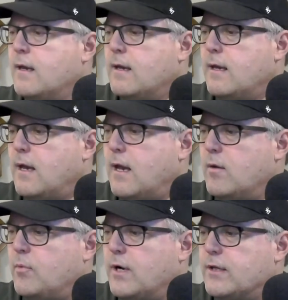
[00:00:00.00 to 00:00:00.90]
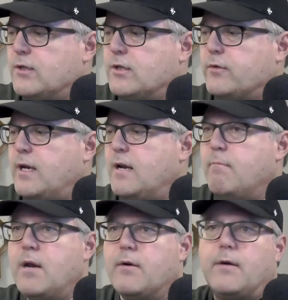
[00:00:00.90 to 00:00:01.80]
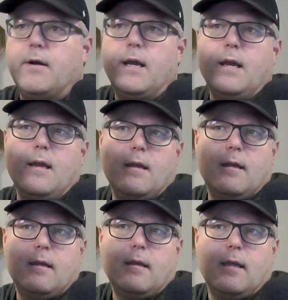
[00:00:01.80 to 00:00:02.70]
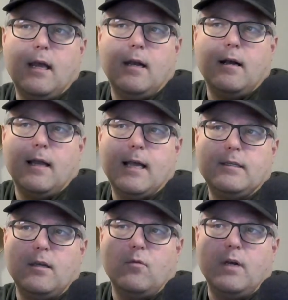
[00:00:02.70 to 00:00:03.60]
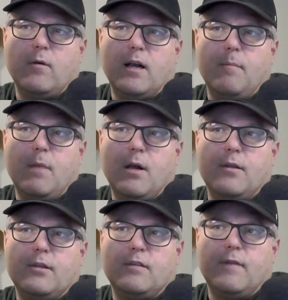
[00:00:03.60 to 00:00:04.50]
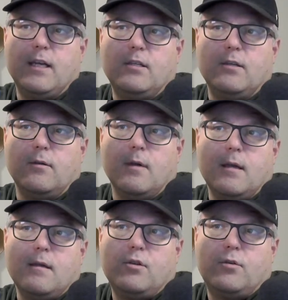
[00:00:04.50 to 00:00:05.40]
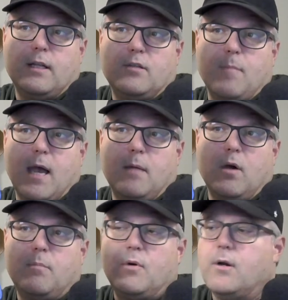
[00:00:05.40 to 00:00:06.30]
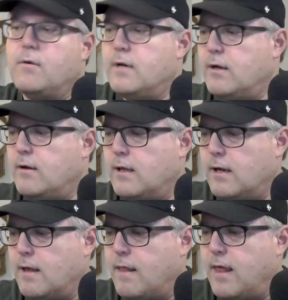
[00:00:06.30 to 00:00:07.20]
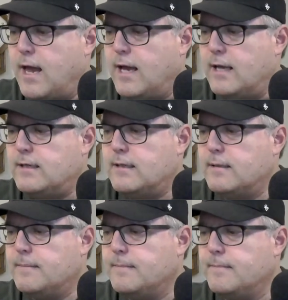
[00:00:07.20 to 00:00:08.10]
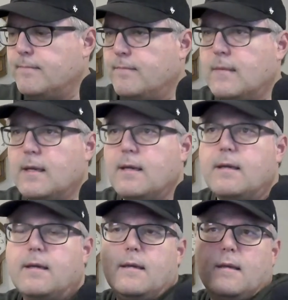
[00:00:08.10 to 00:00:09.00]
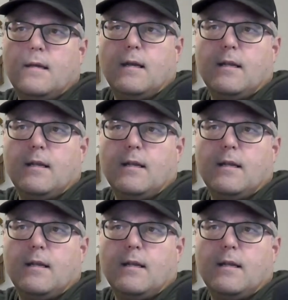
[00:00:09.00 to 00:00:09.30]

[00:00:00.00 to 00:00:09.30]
and you press screen mirroring, and it'll ask you, what do you want to mirror this device to? Trent's MacBook Pro, and you click on that, and it's